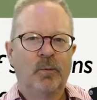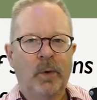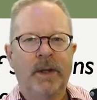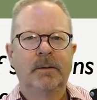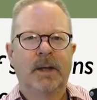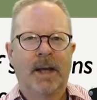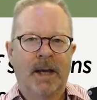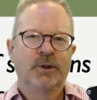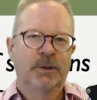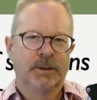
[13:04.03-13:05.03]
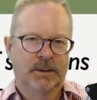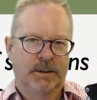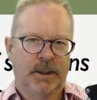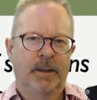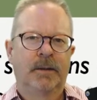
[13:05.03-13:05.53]
what actions
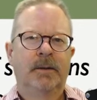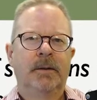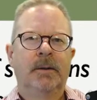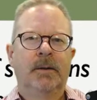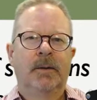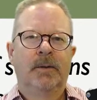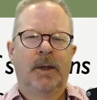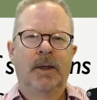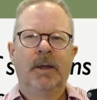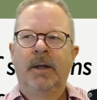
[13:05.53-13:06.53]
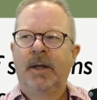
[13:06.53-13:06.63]
to take, right?